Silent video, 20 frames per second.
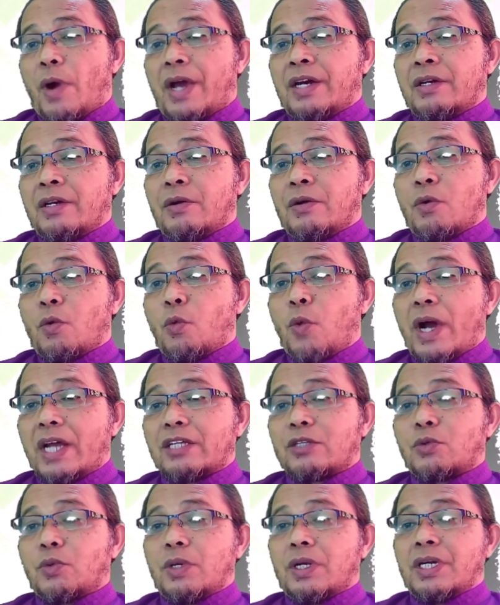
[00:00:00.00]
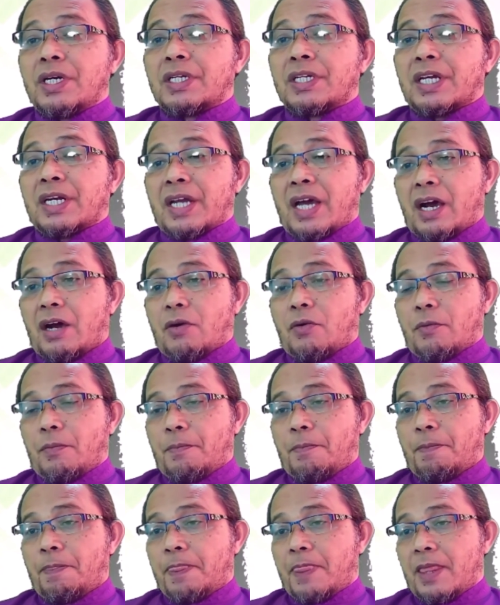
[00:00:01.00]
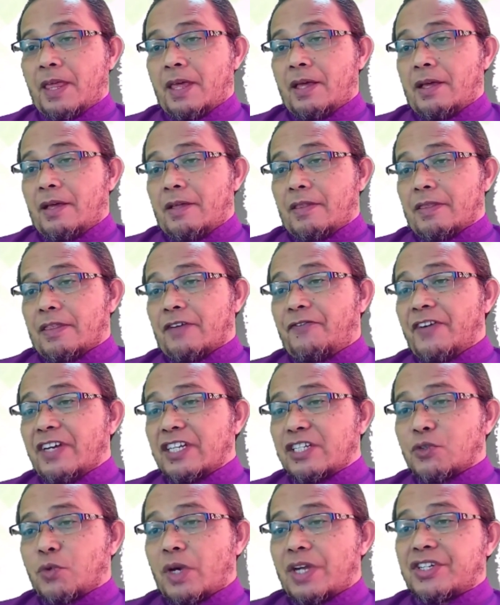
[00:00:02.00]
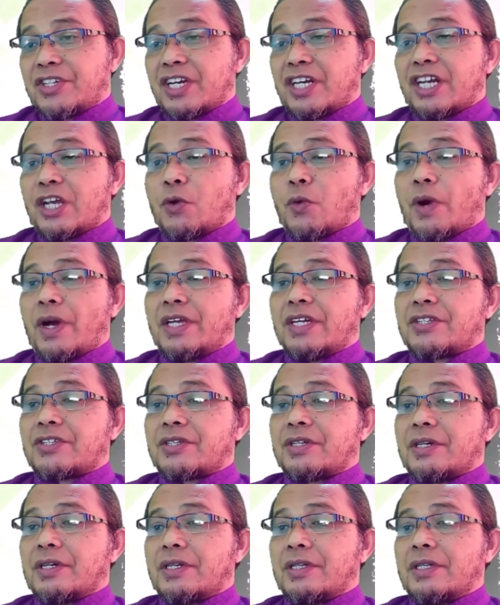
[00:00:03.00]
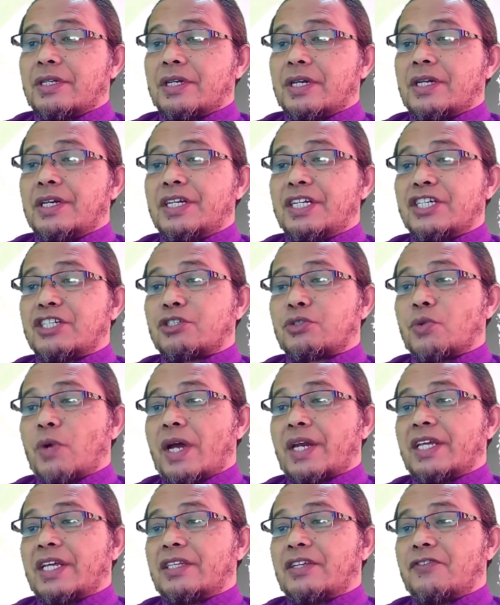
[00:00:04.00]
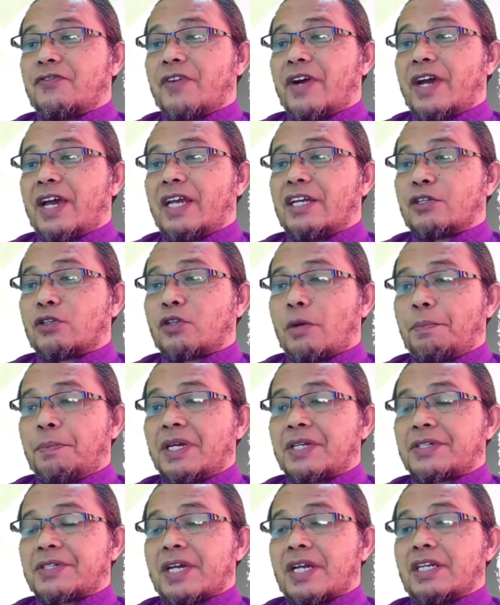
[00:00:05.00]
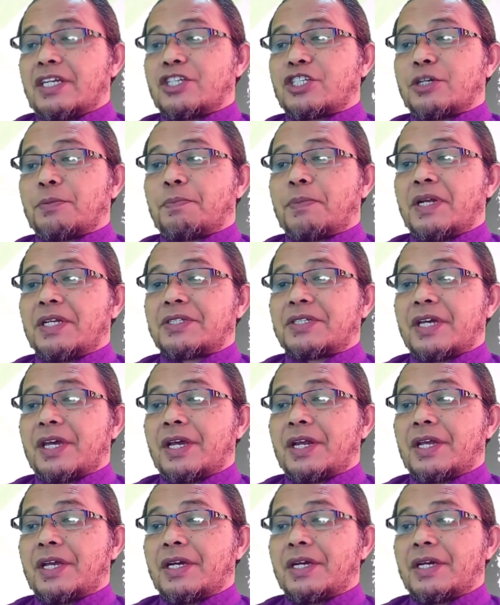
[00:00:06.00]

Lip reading: One, what to learn and how. The first question requires the learners to identify the topics and discipline